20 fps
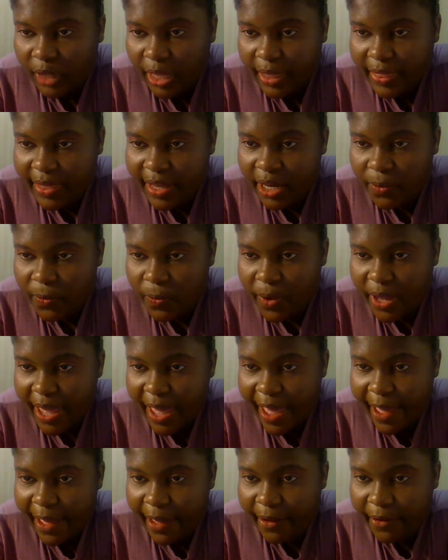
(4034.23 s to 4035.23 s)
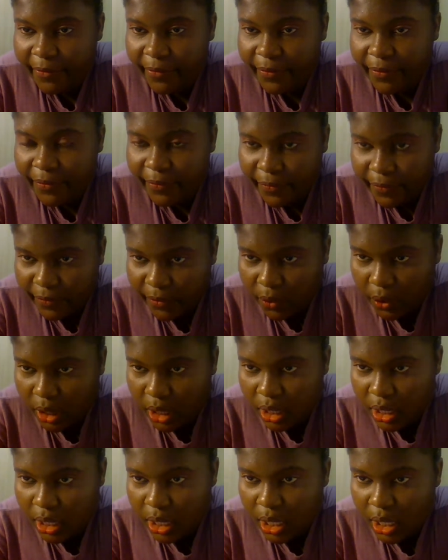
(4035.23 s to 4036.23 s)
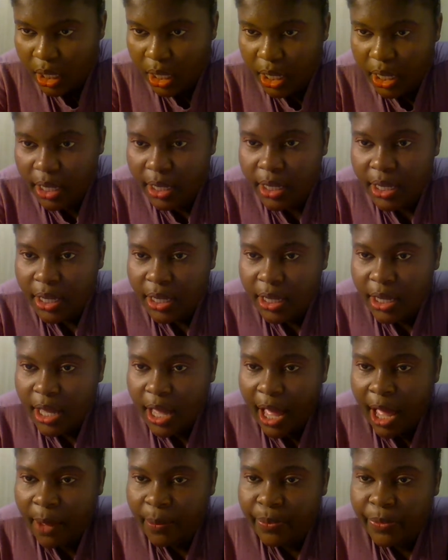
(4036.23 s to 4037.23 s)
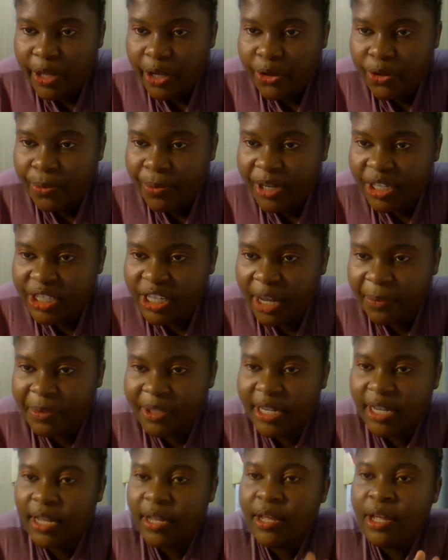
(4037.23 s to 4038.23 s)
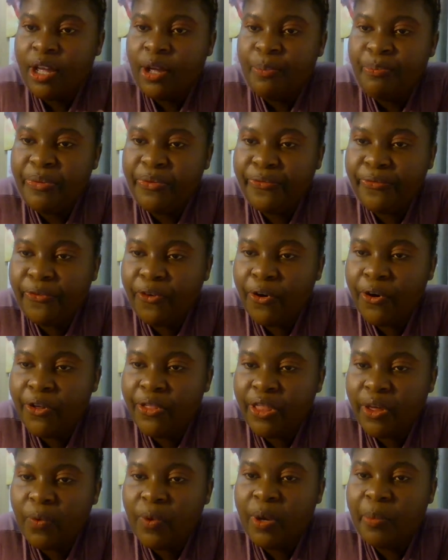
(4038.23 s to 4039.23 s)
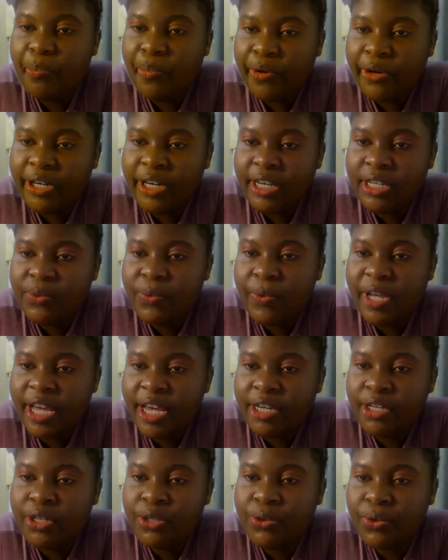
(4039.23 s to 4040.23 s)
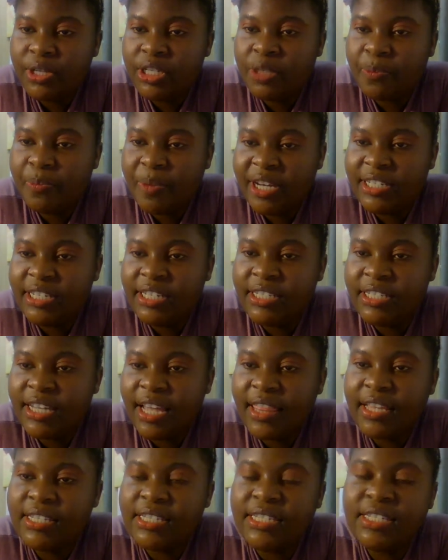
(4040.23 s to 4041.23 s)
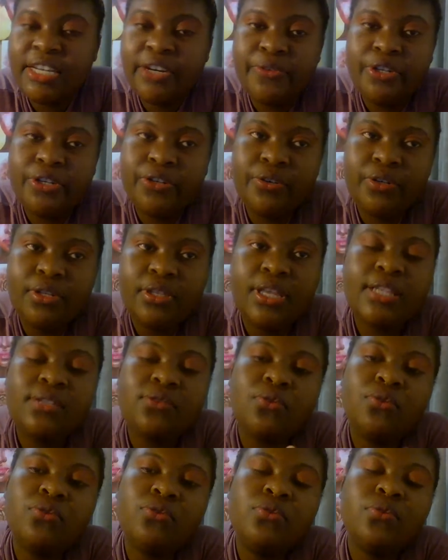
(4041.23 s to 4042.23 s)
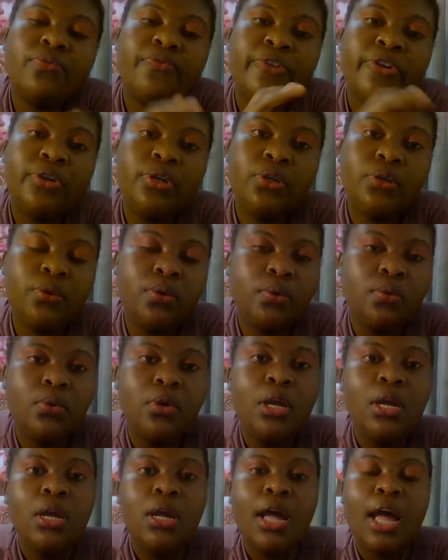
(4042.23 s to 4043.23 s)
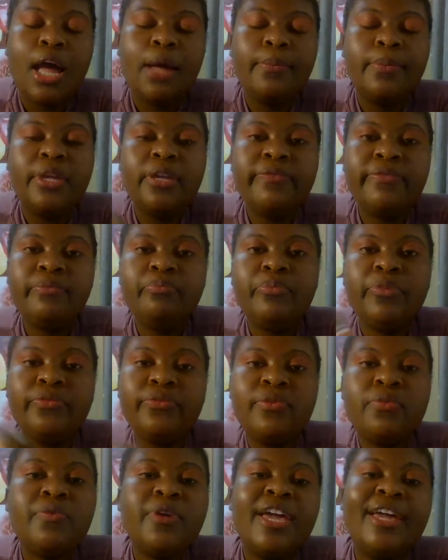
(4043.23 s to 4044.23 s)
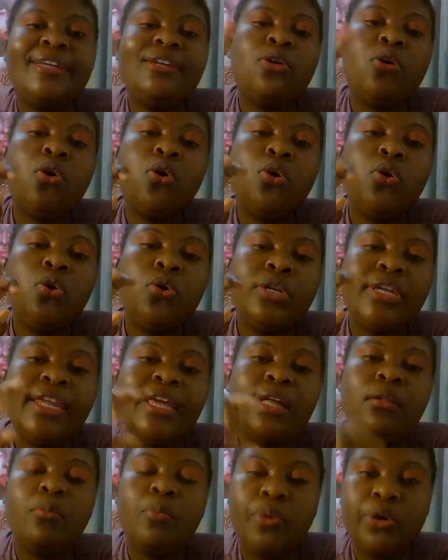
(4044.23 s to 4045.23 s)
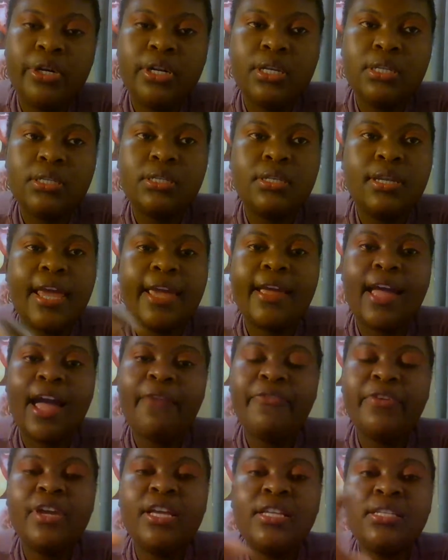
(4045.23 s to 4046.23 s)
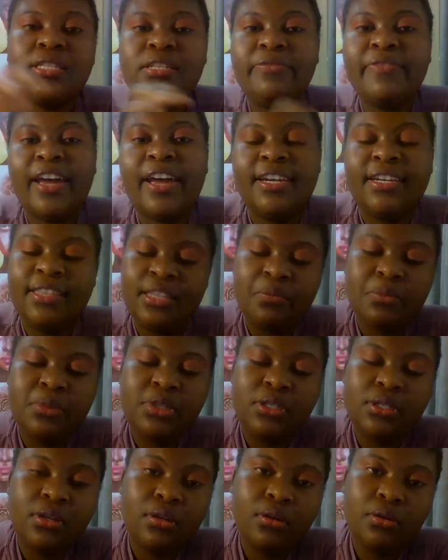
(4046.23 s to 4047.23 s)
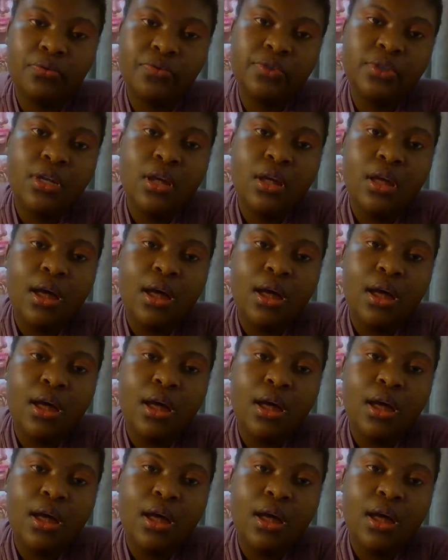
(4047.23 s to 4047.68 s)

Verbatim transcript: then we have okay um, the human chapter before there were borders we had to respect each other's territory that's also very true um, even before we had colonial borders like africans divided themselves